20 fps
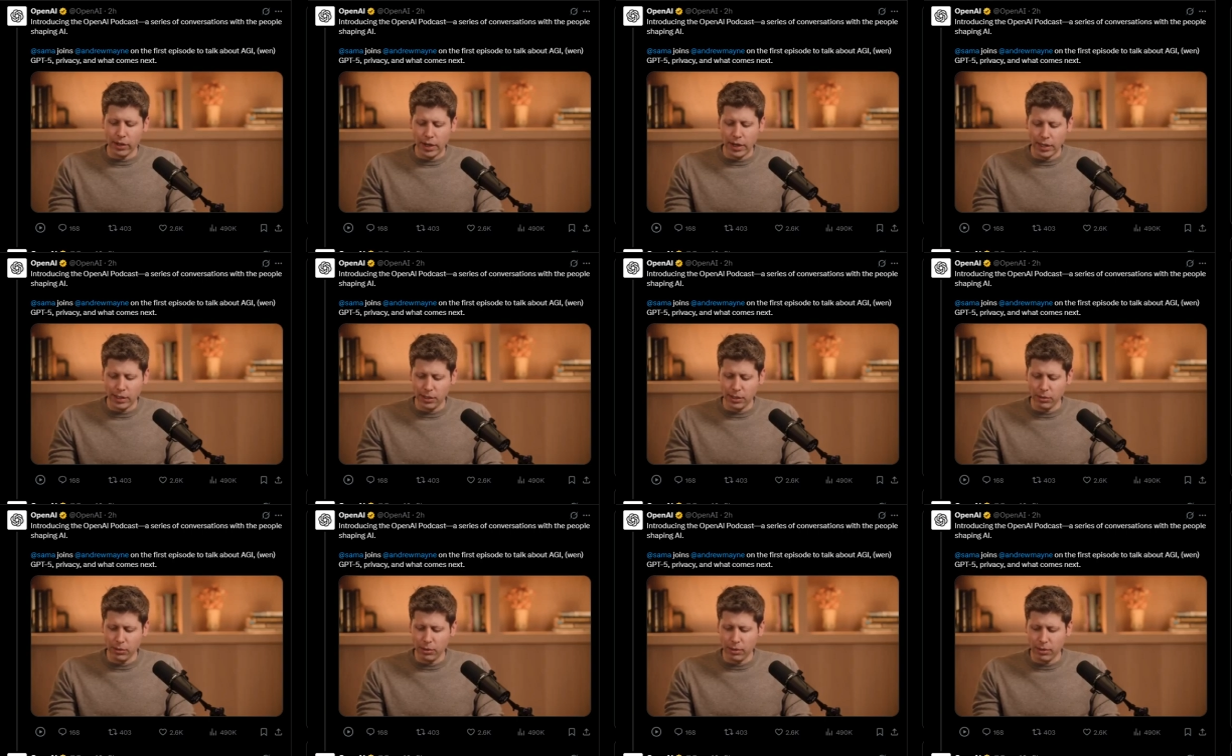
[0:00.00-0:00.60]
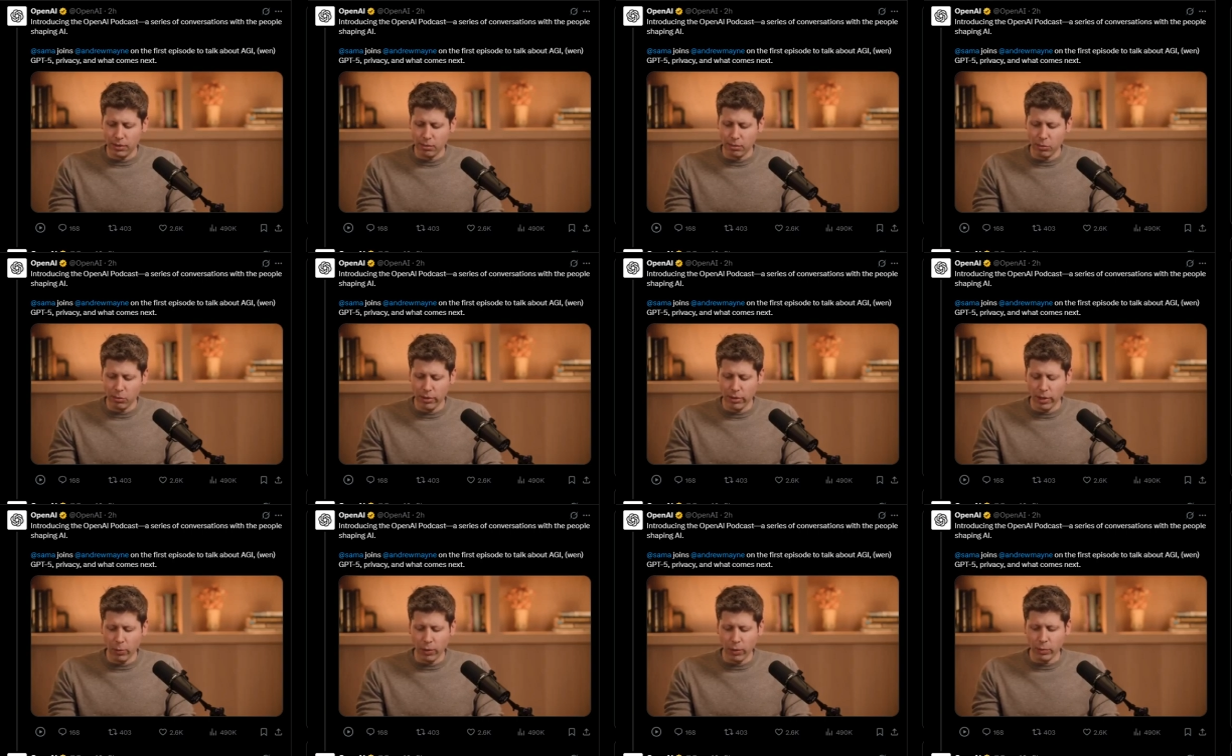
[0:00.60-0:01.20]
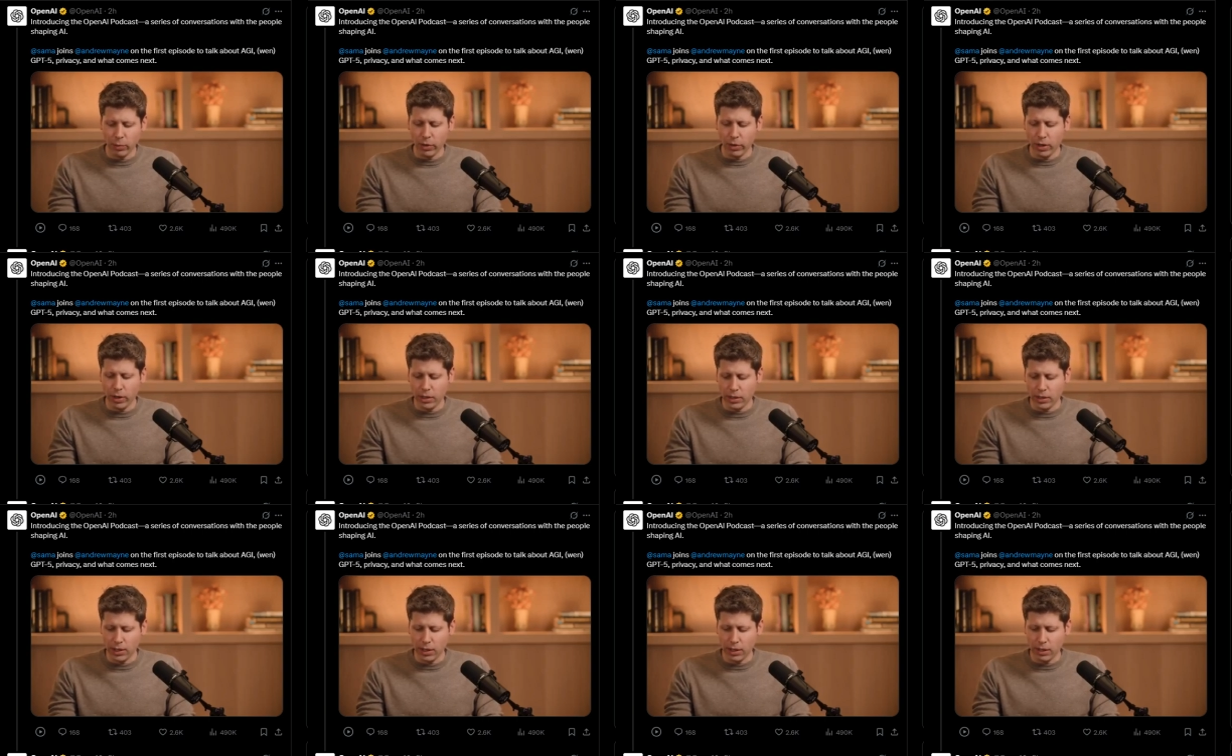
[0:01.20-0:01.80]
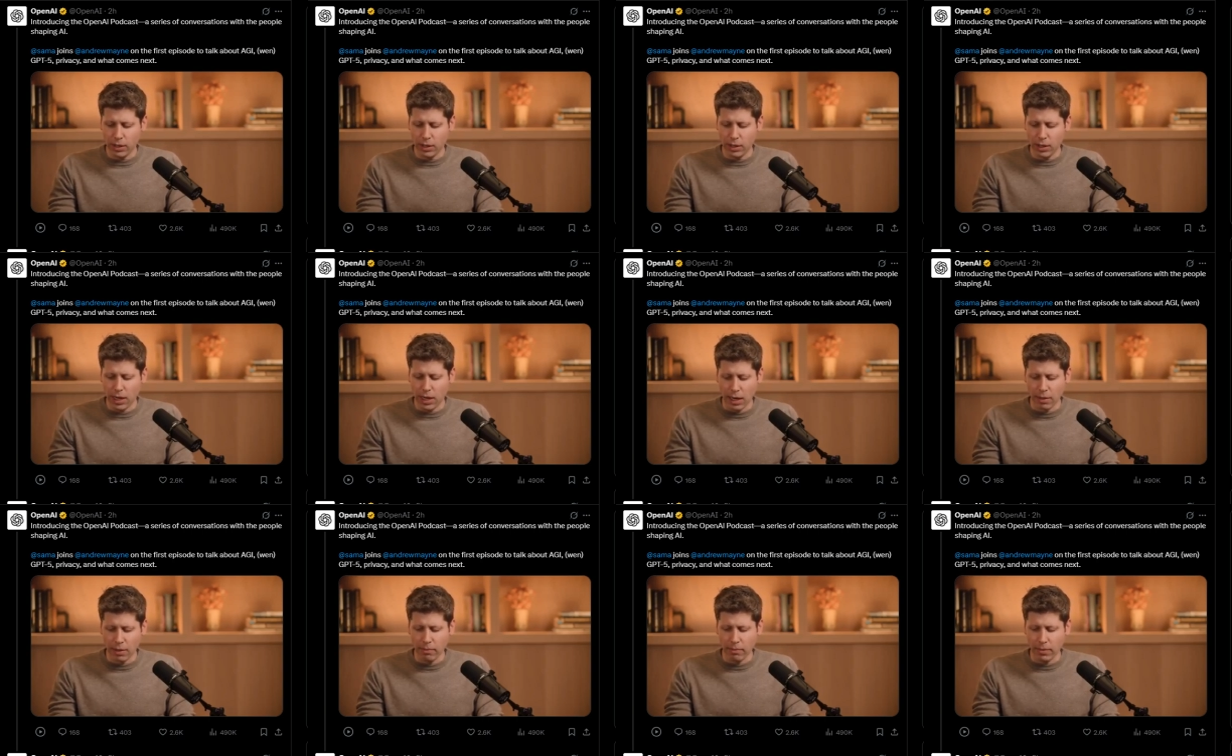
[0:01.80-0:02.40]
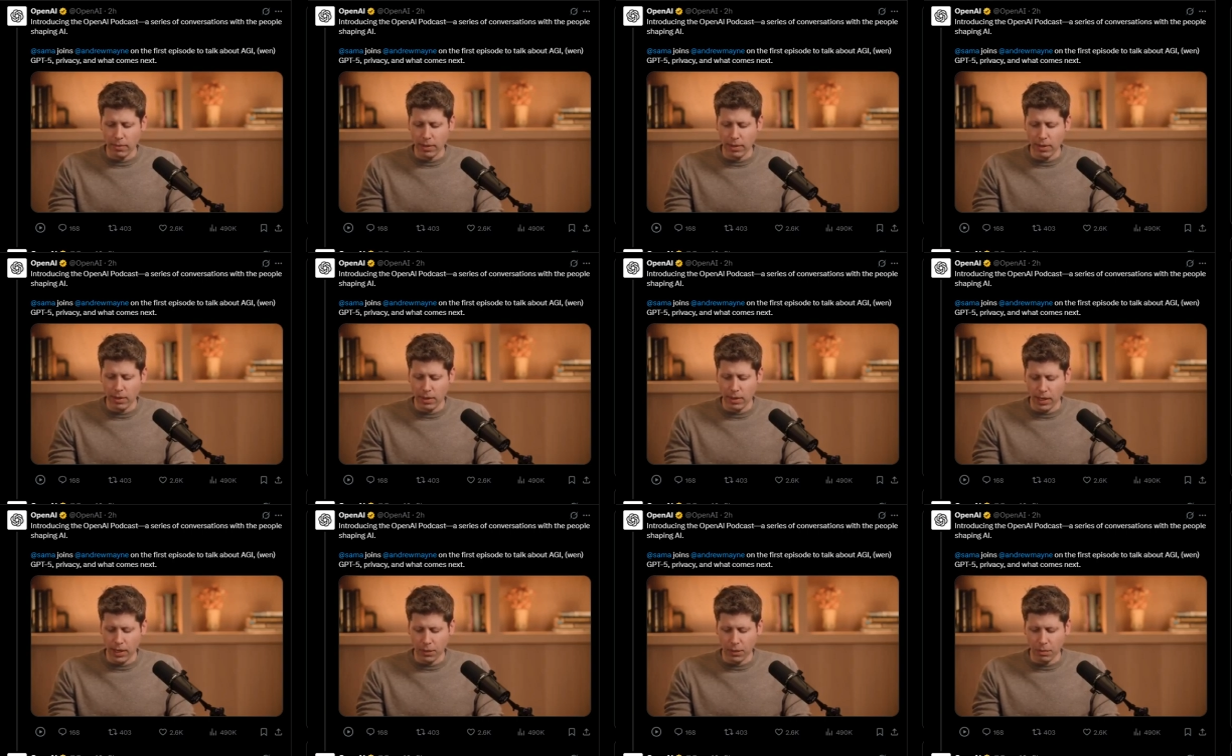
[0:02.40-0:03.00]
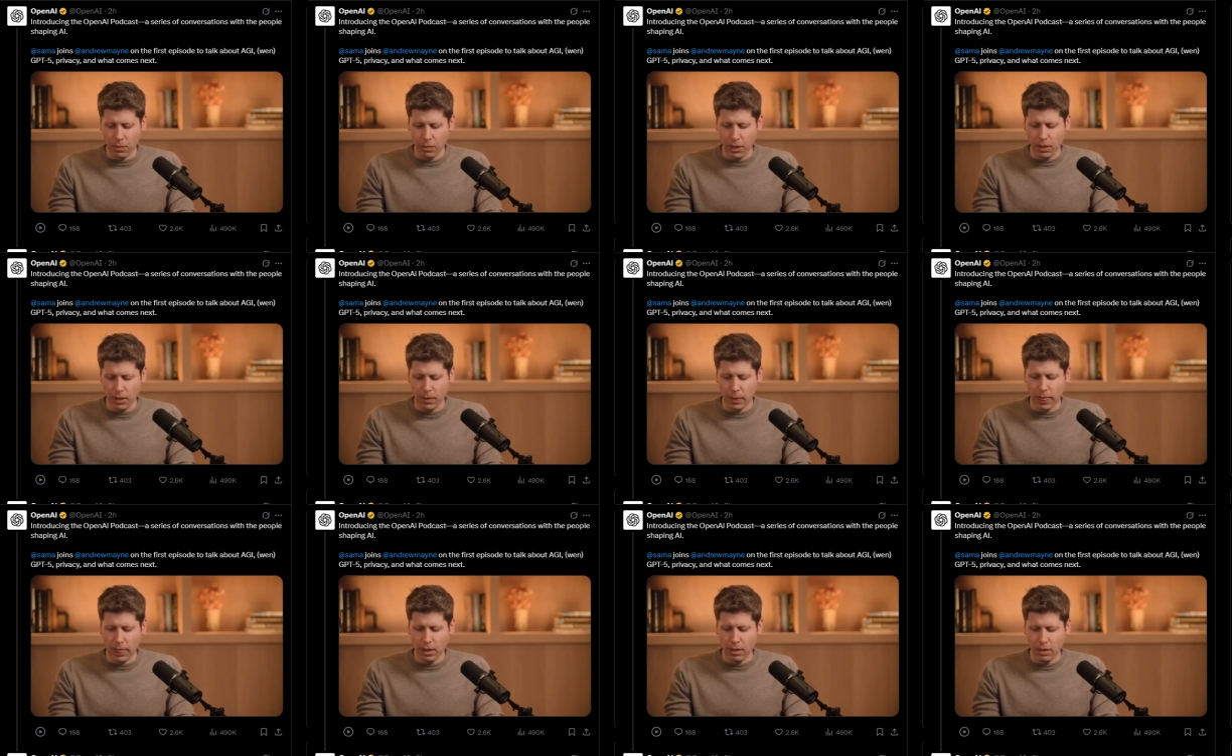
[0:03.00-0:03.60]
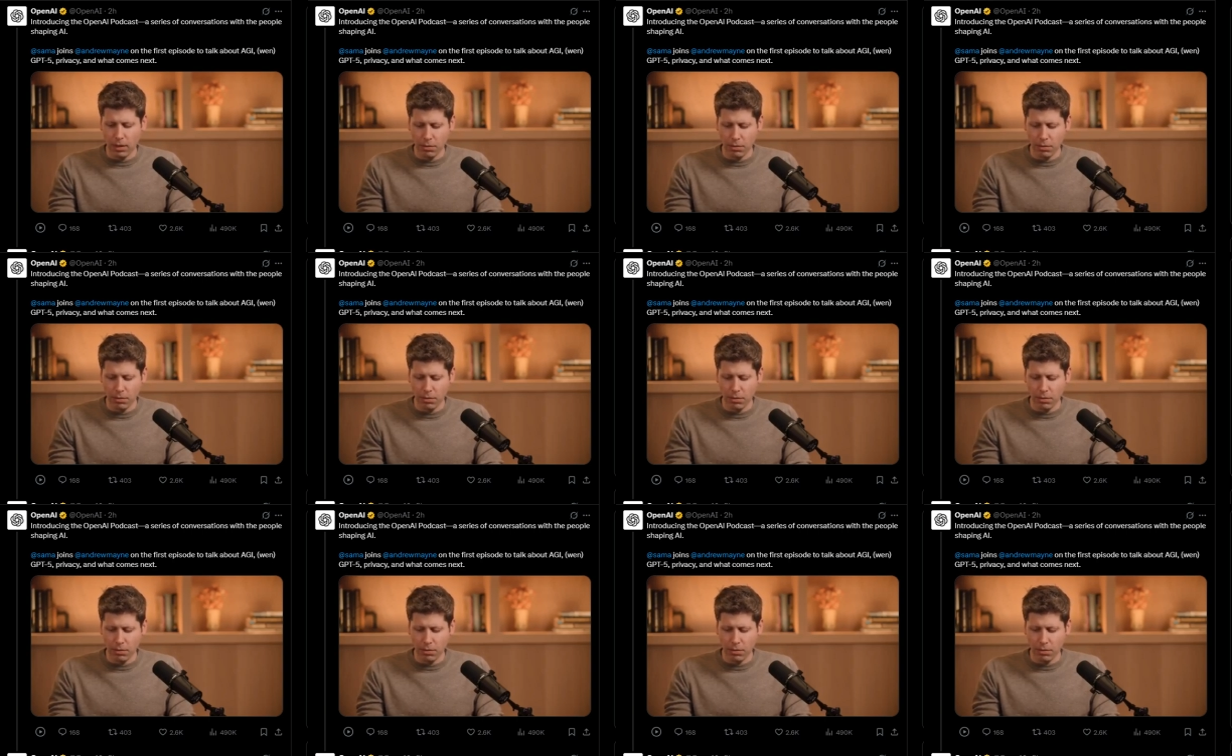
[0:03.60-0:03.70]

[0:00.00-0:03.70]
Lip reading: longer answer with more than one word is that there will be